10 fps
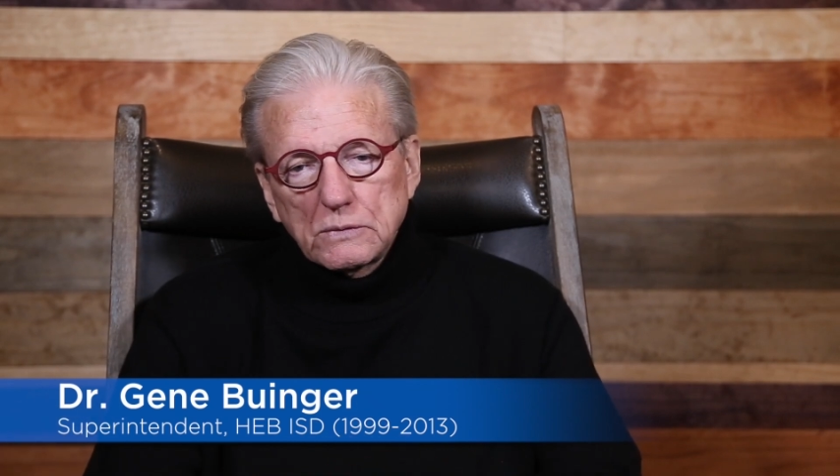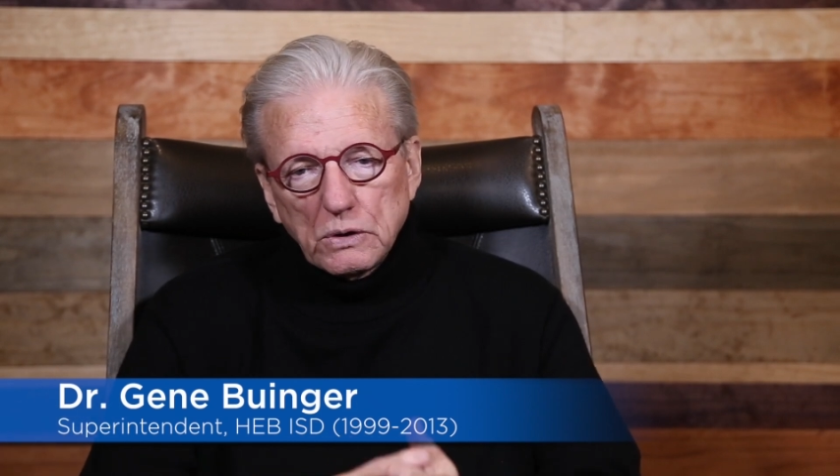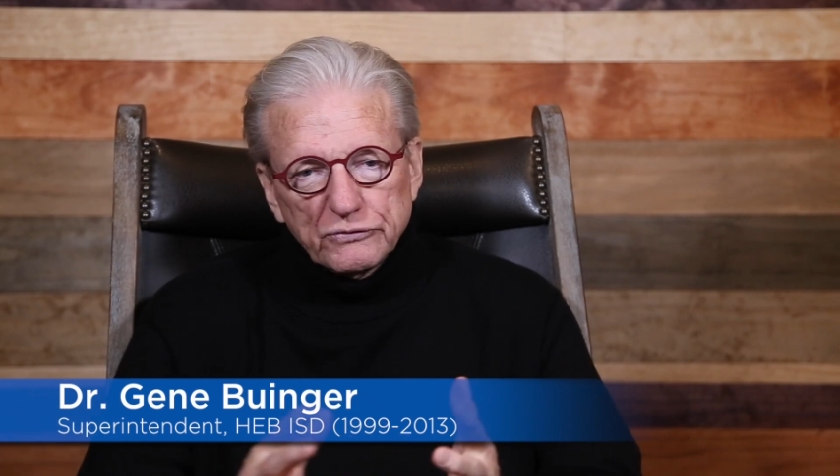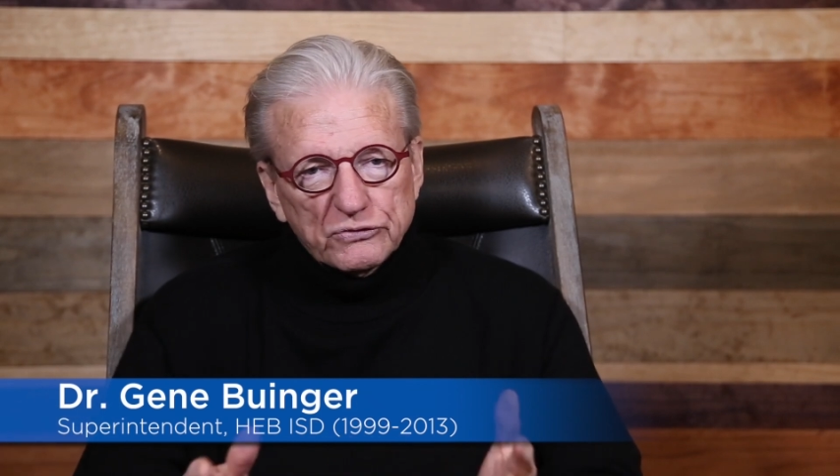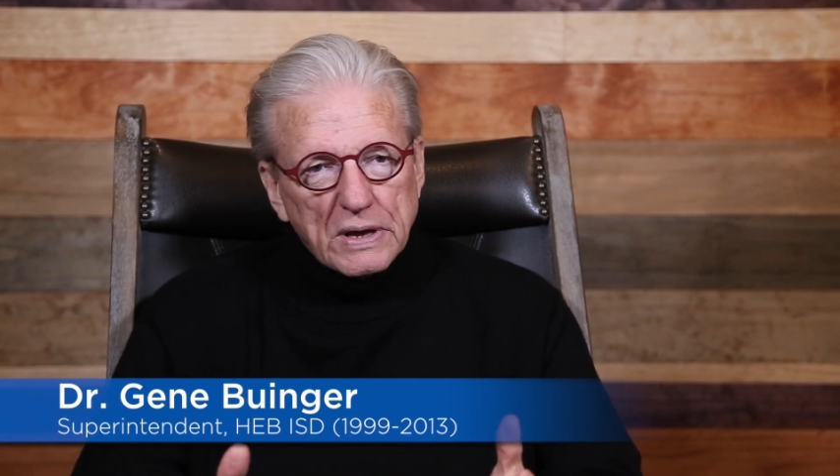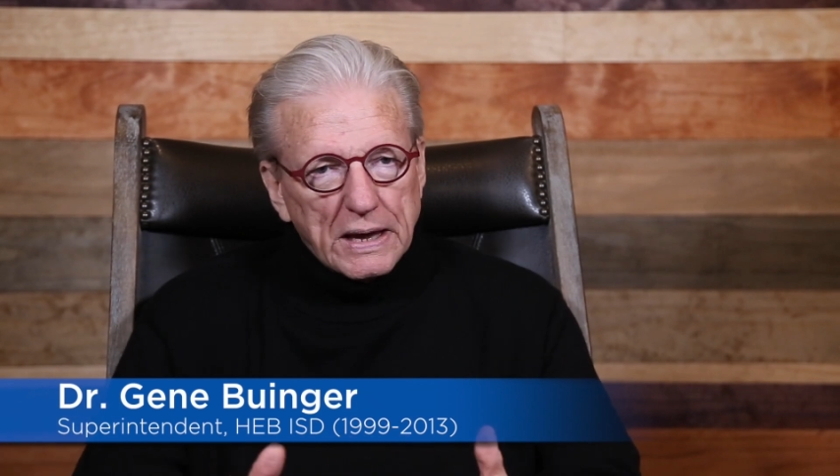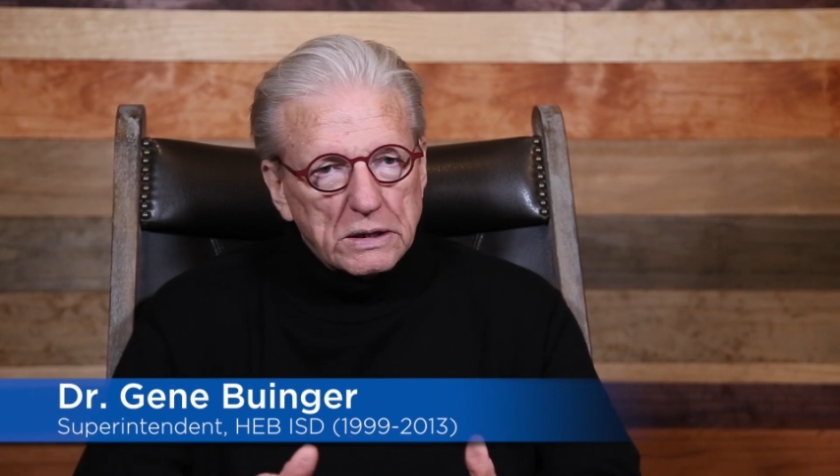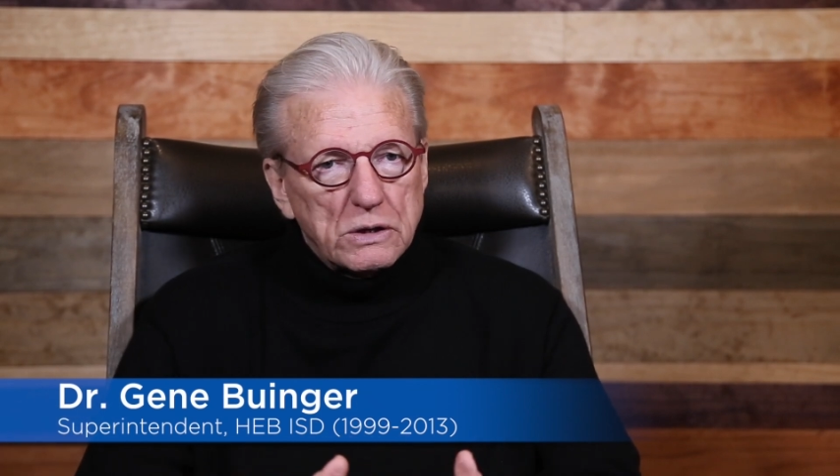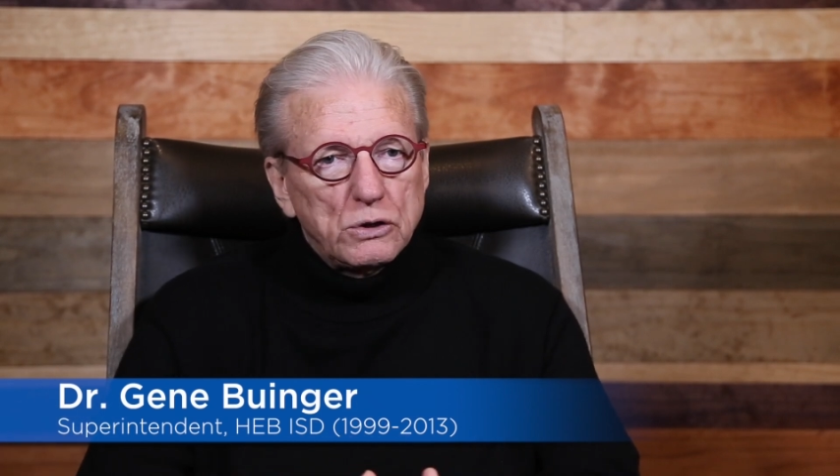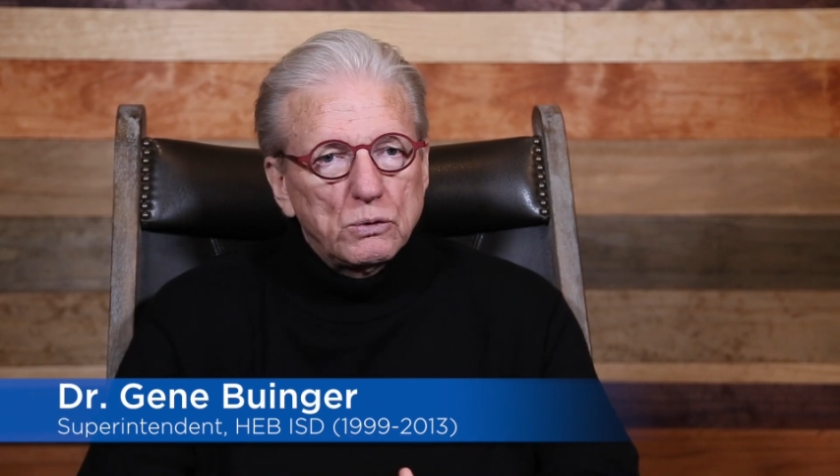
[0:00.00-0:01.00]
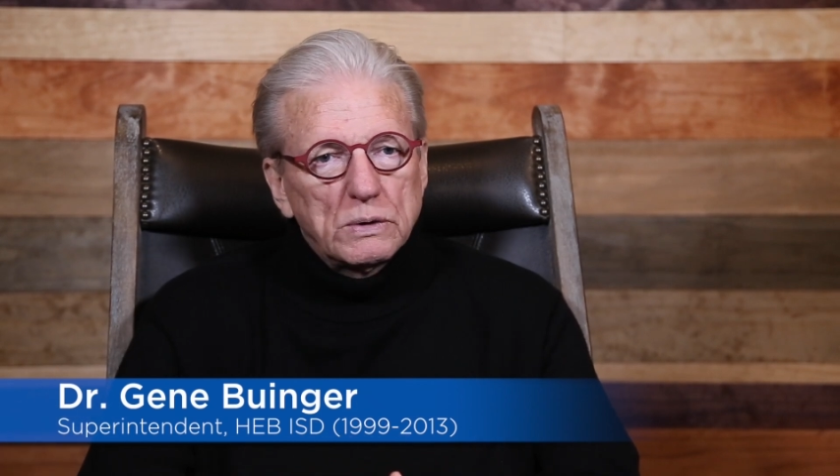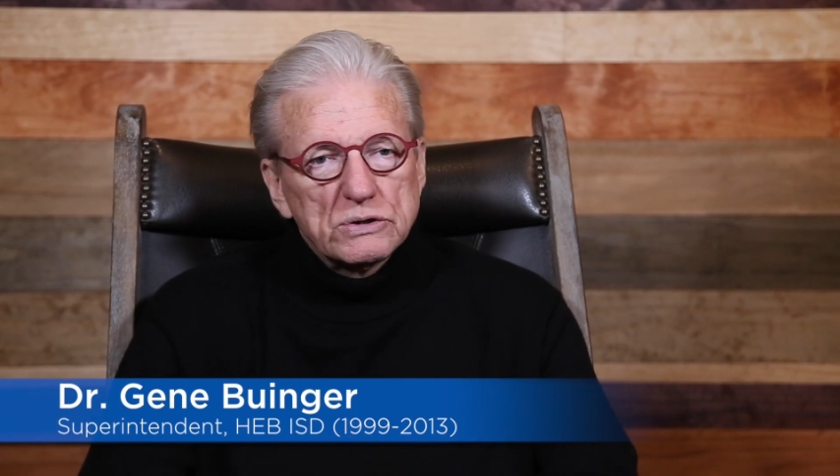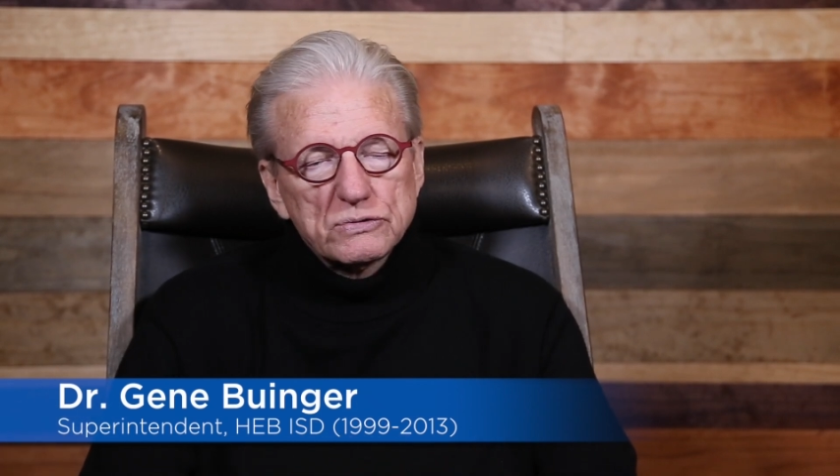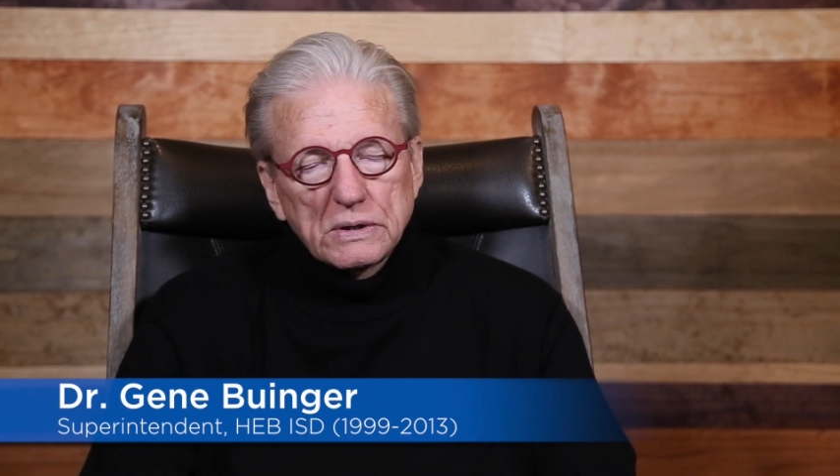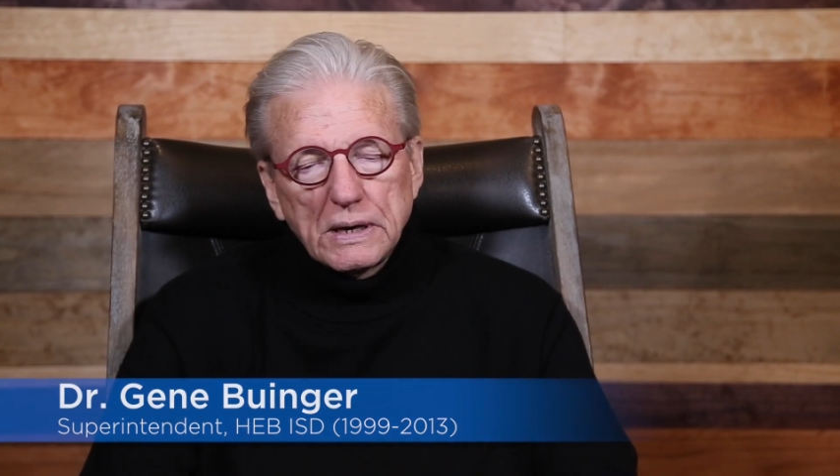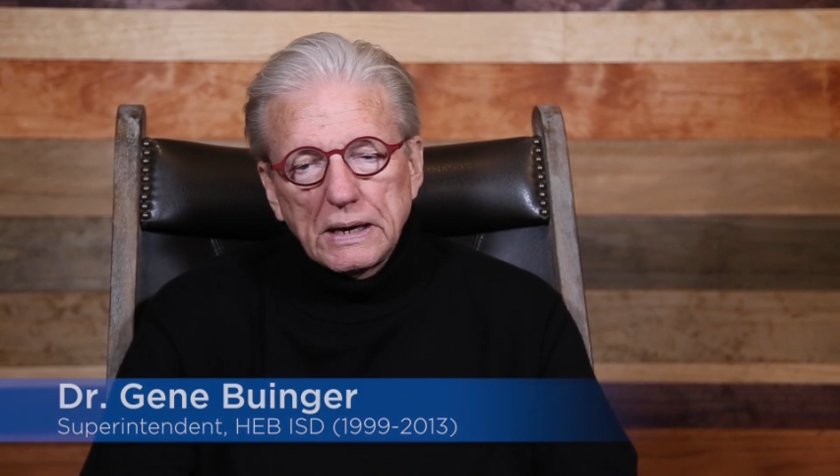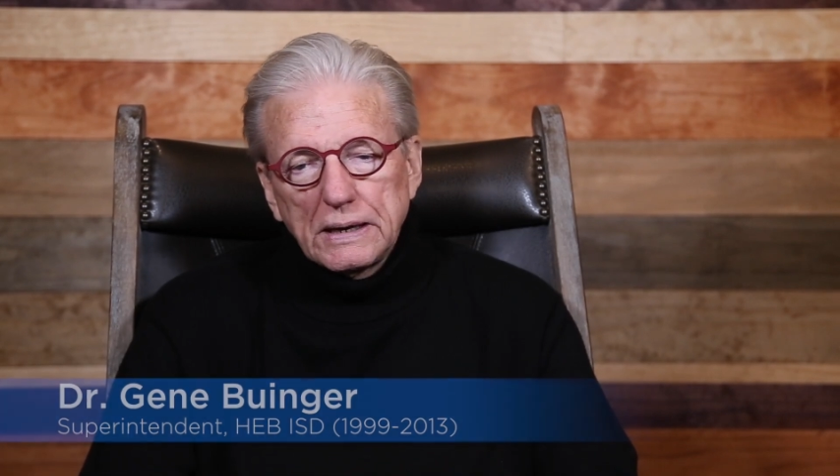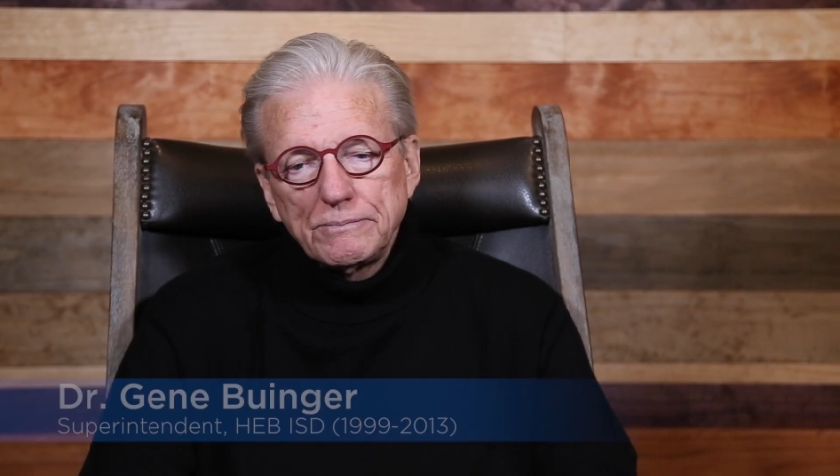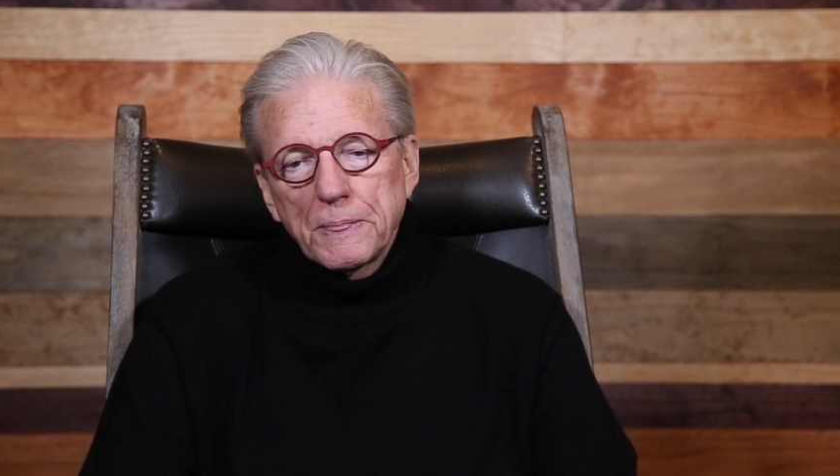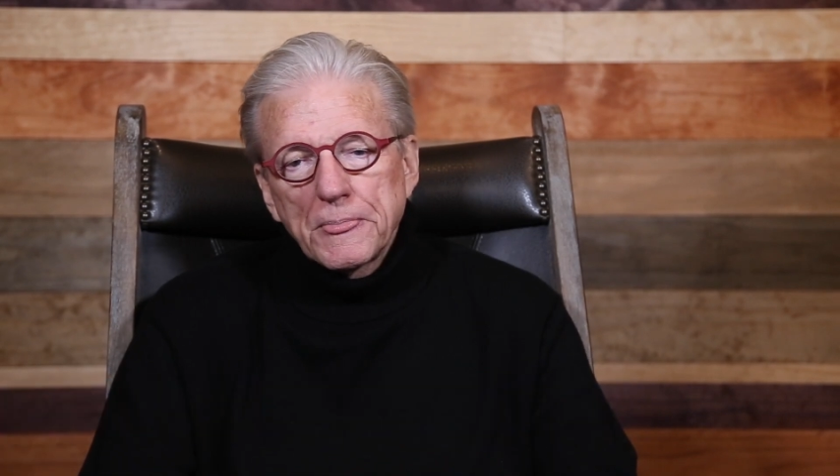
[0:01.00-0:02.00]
called Santa USA,